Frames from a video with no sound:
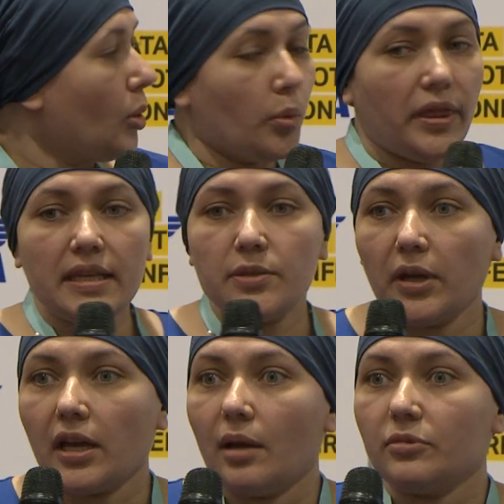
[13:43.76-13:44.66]
With this,
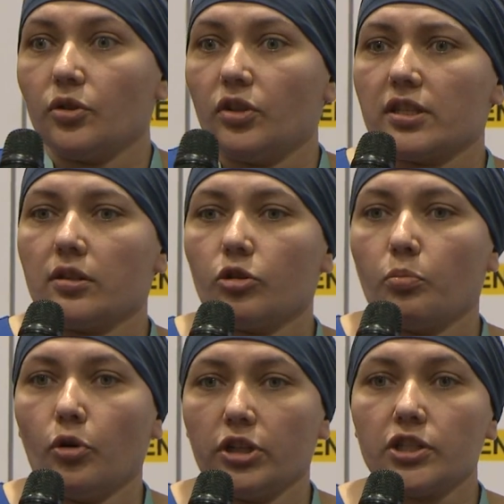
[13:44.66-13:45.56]
we come to the
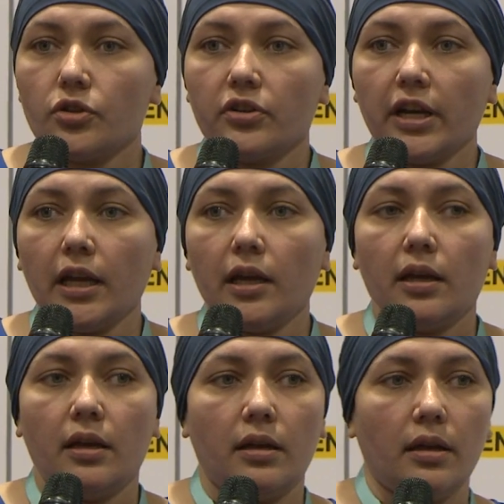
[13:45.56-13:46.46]
slot monitoring,
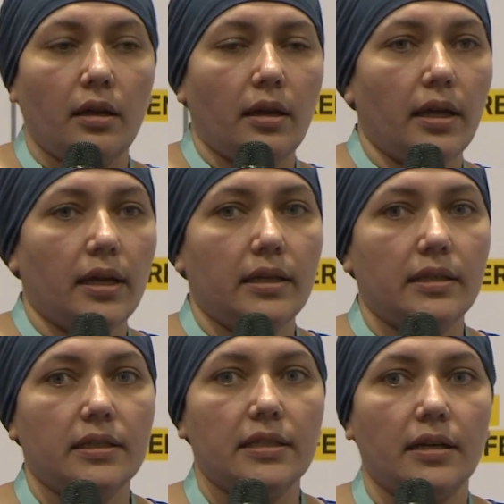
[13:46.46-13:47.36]
and